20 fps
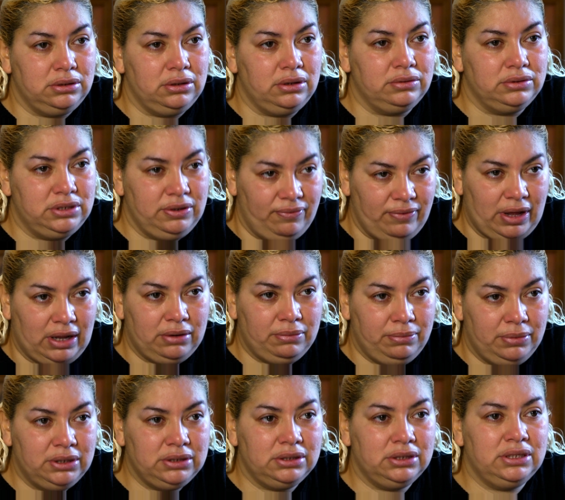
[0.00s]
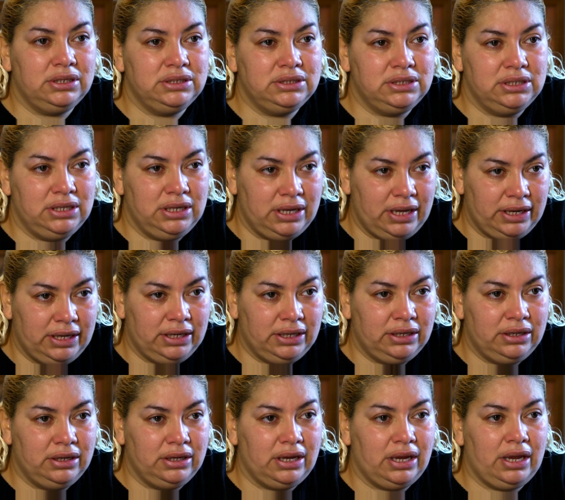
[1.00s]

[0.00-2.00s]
developmentally delayed,